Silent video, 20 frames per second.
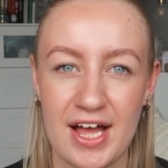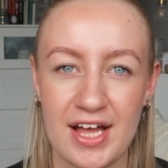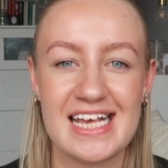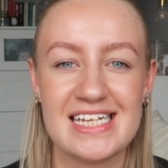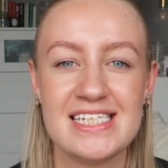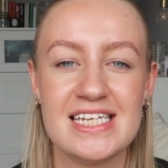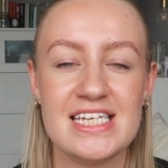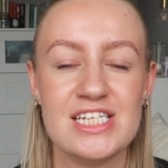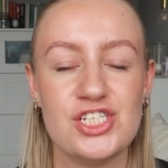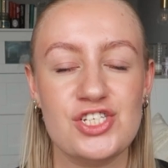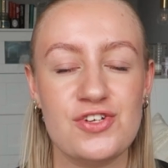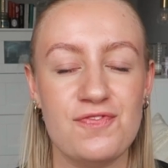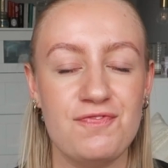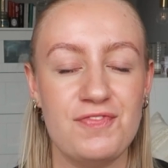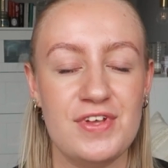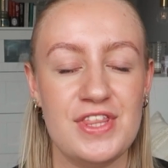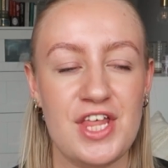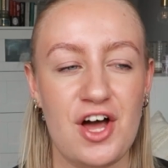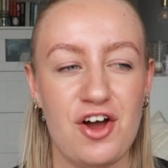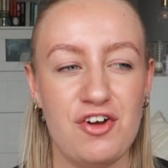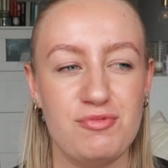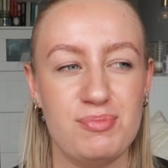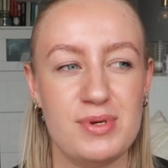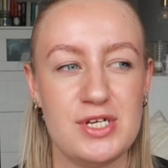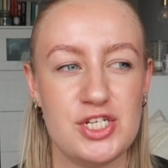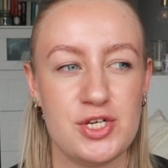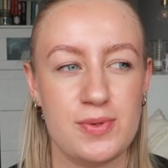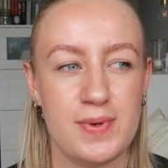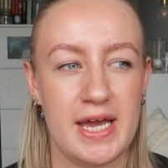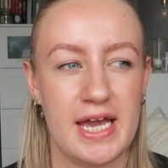This is something that I've
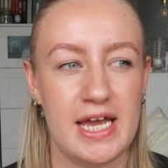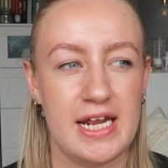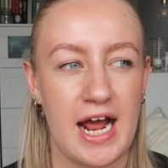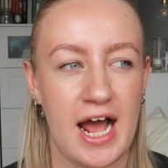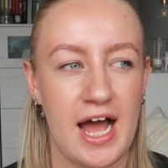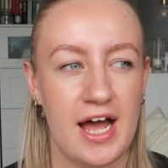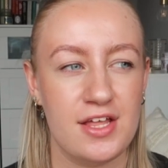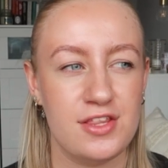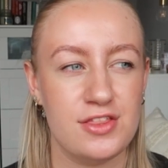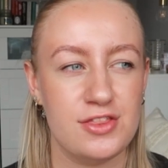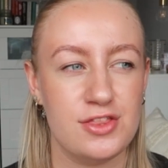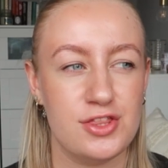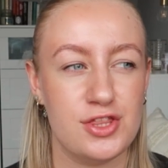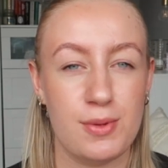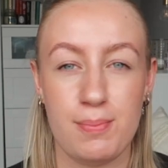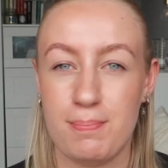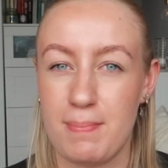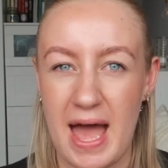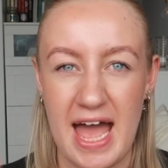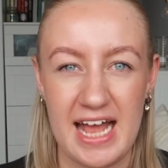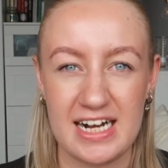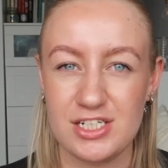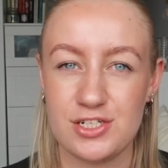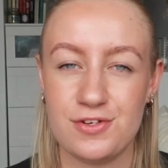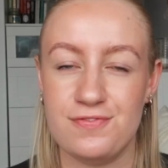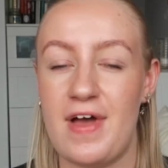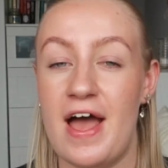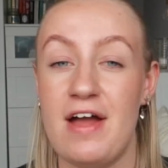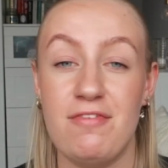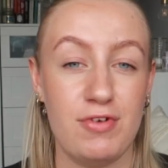been doing at the end
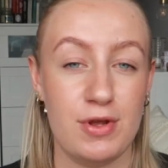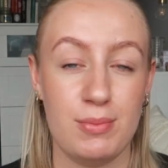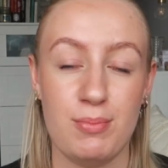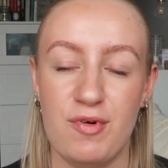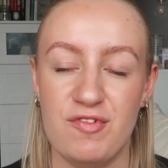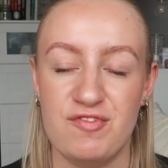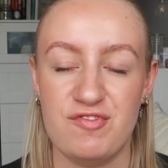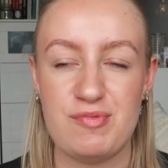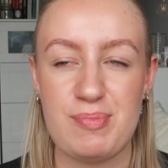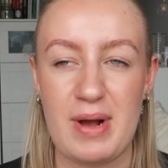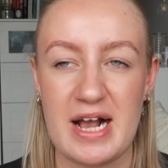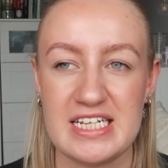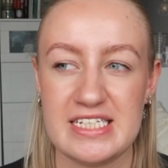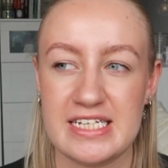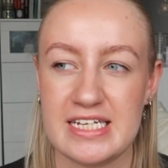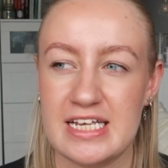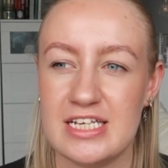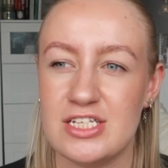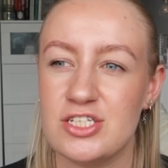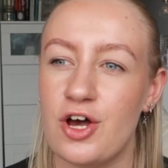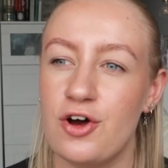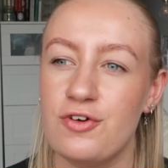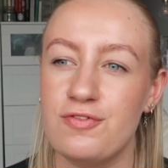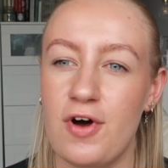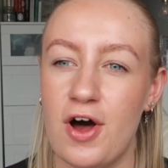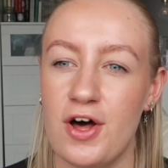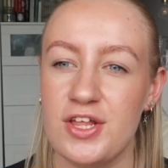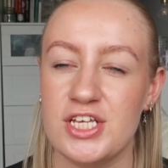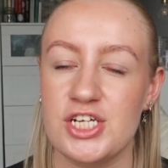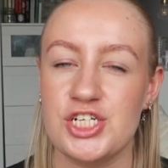of every month basically so
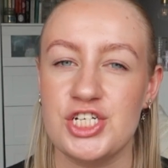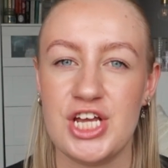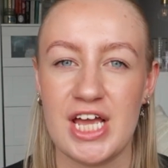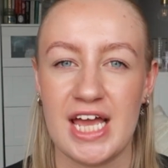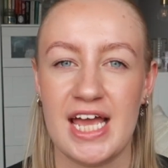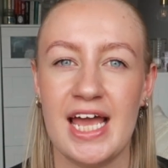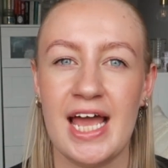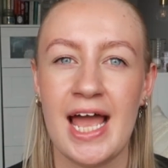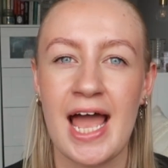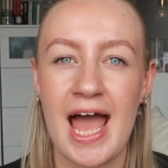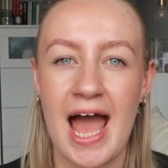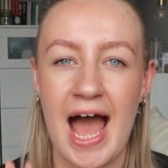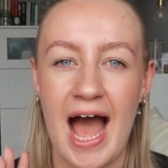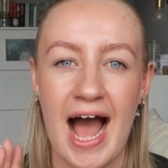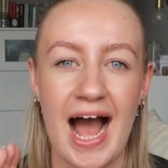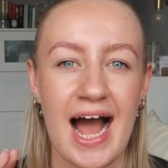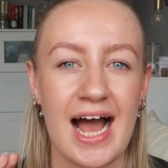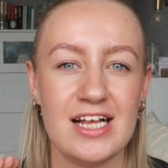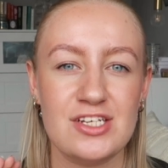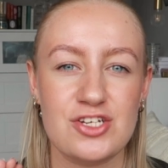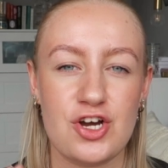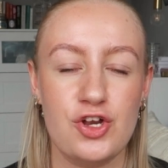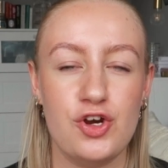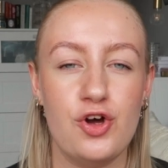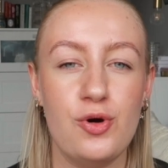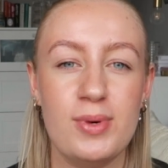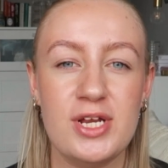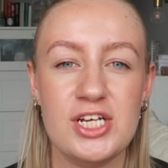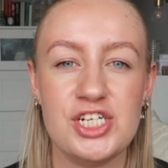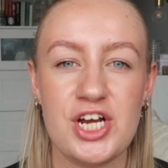far this year, and I
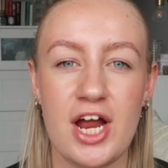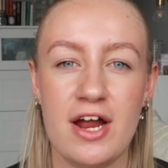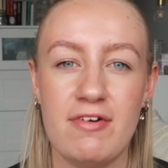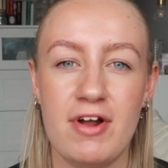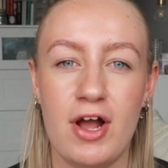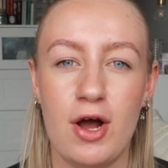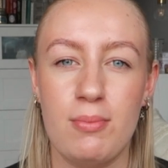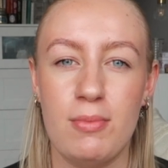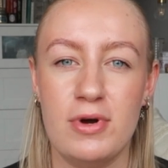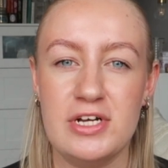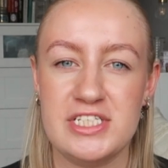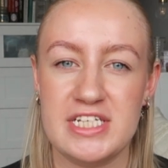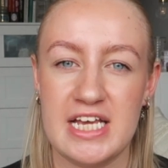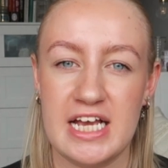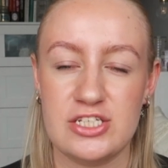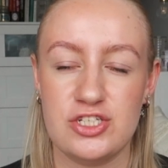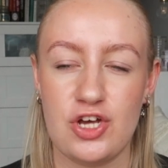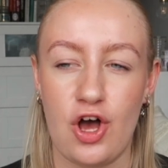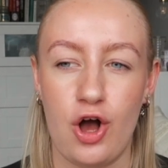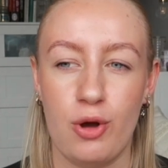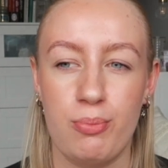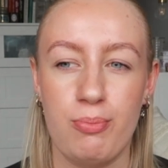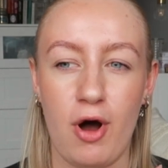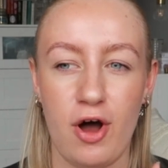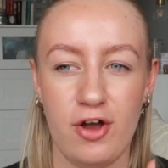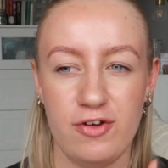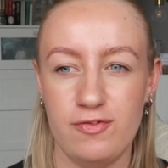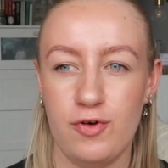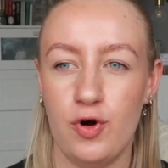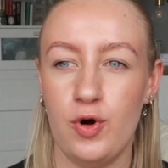normally share it on my TikTok, but
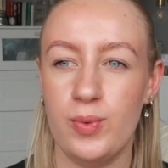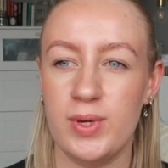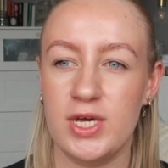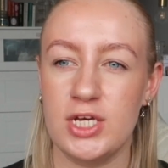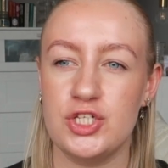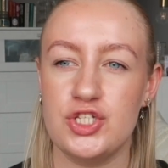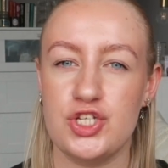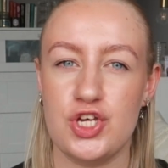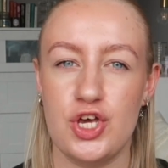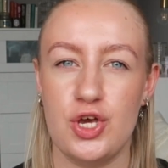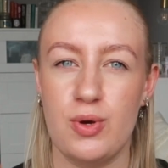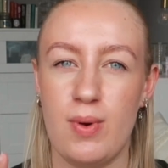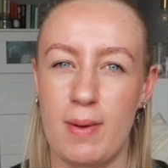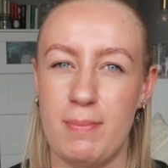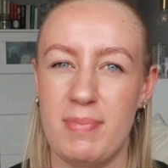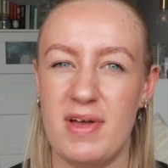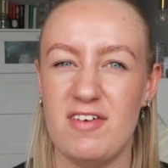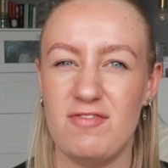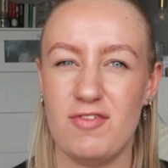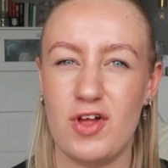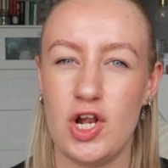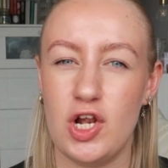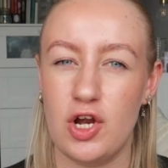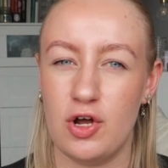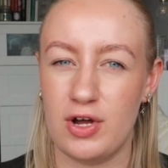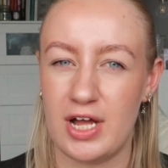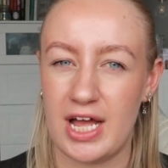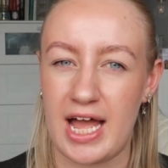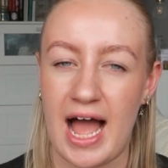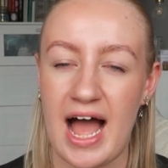I thought we could do a bit of a
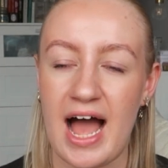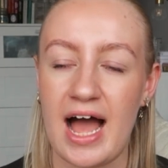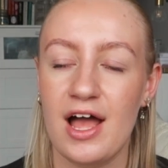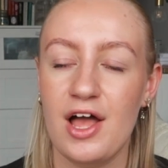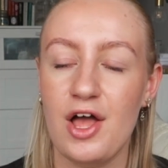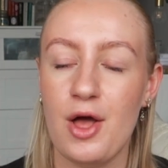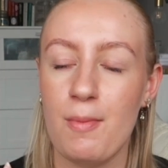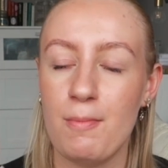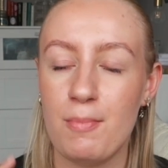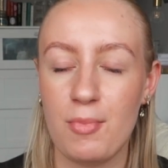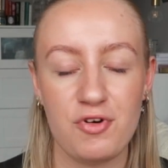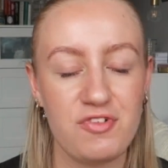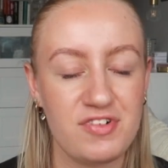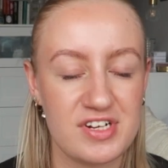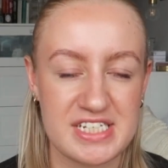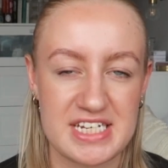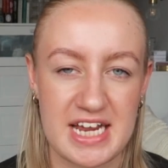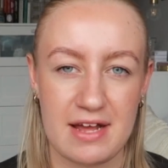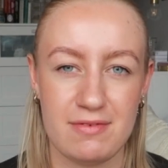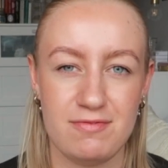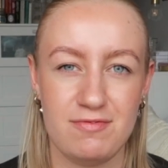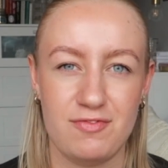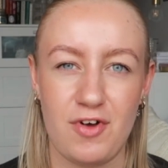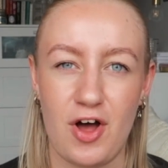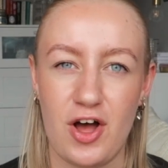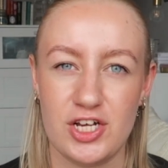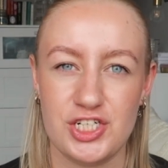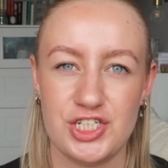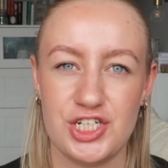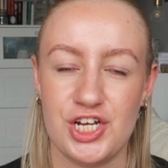longer, more in-depth
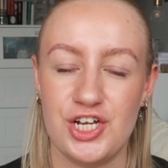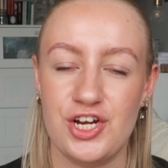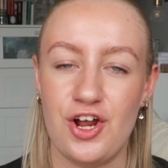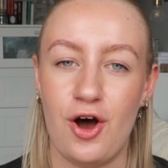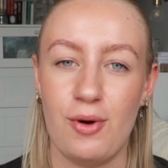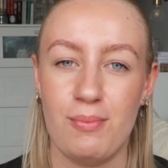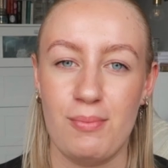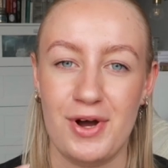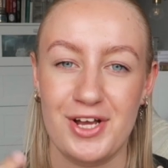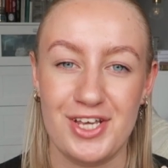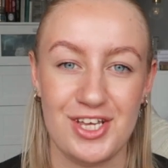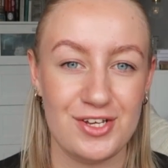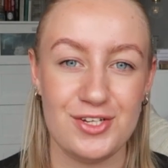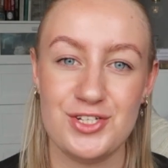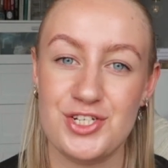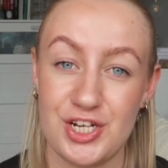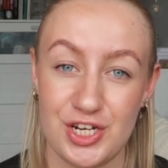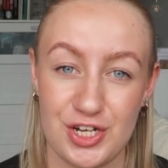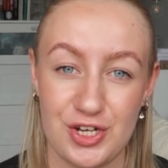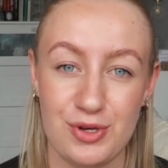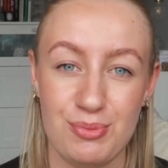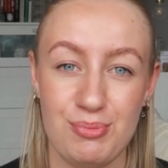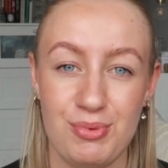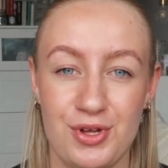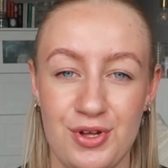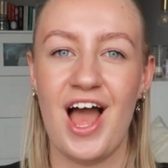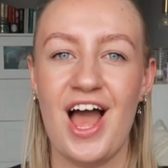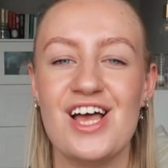version on my YouTube.